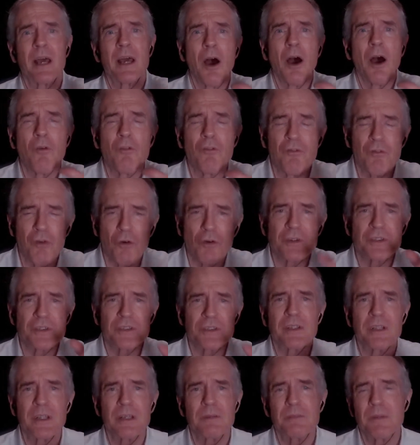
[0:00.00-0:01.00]
forcing
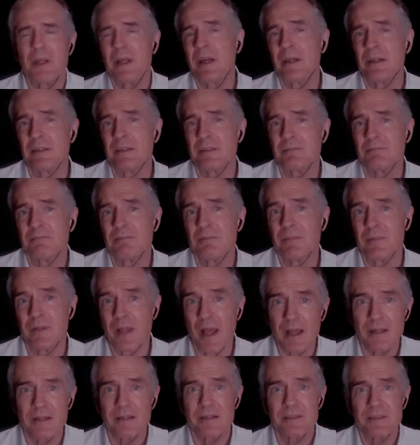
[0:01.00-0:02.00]
them down.
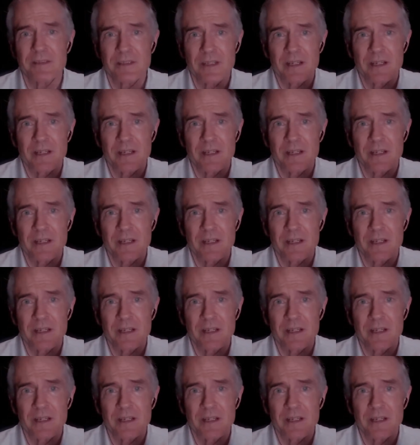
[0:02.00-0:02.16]
That is the